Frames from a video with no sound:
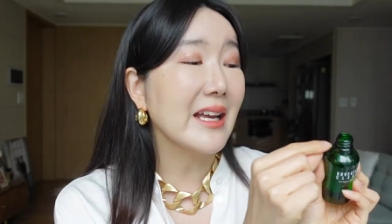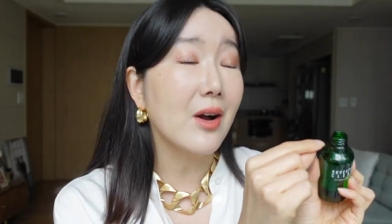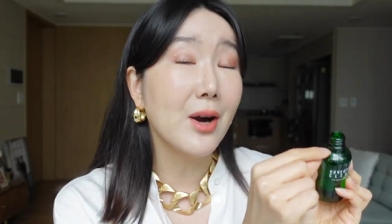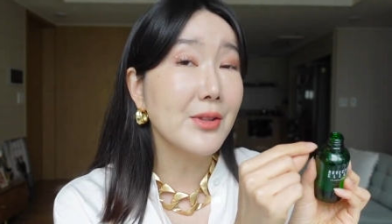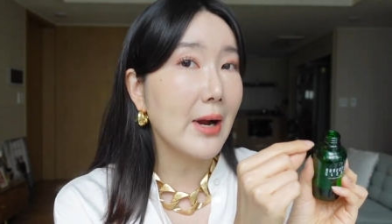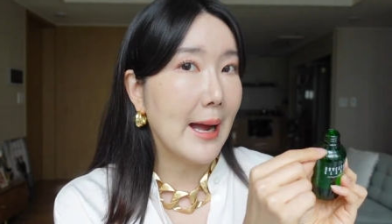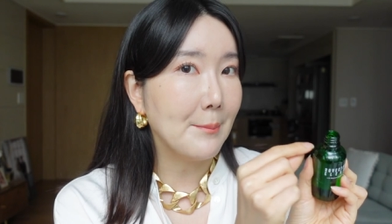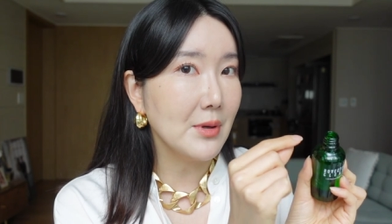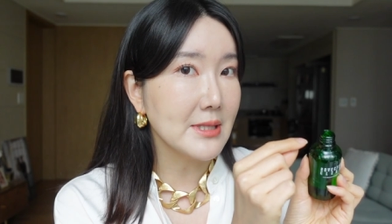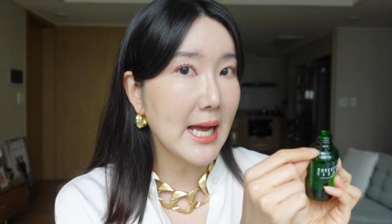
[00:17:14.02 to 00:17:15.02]
like other
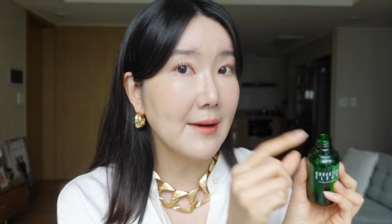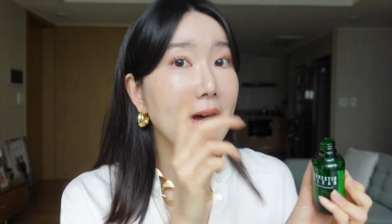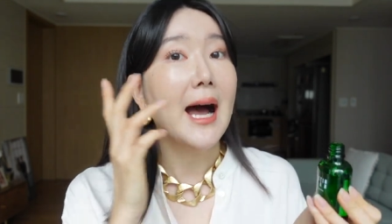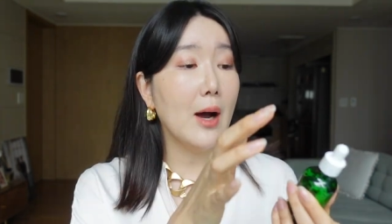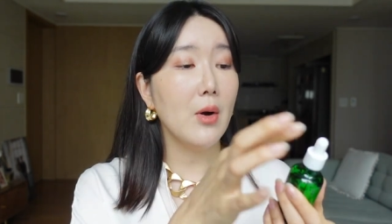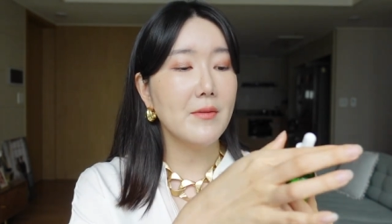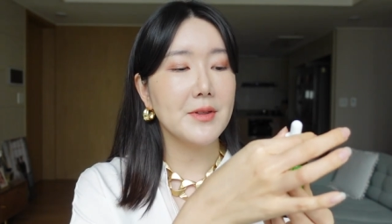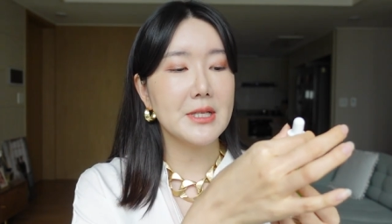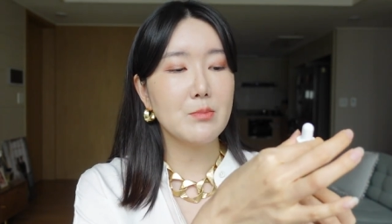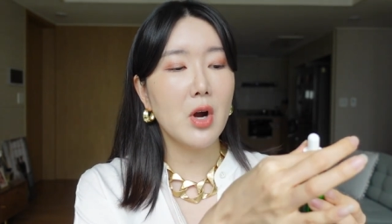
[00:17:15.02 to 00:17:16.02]
ampoules have. However,
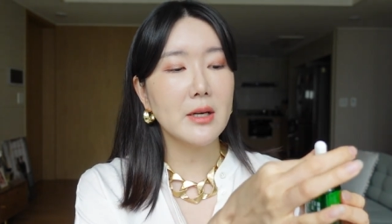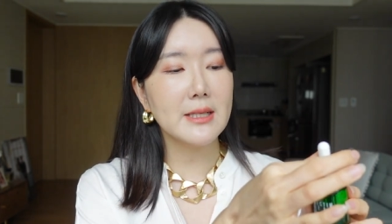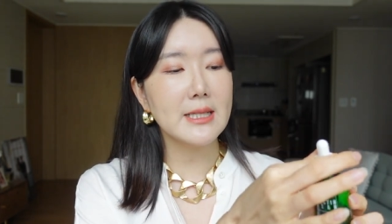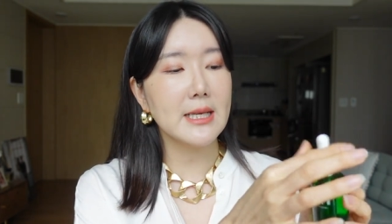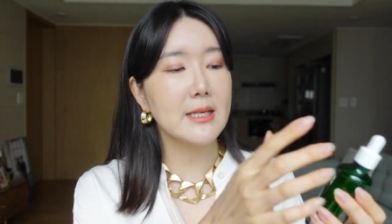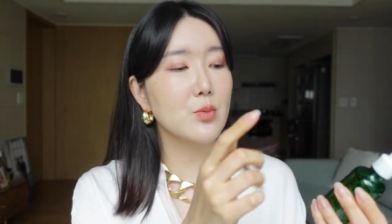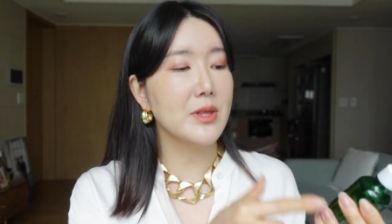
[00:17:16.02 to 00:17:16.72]
this product is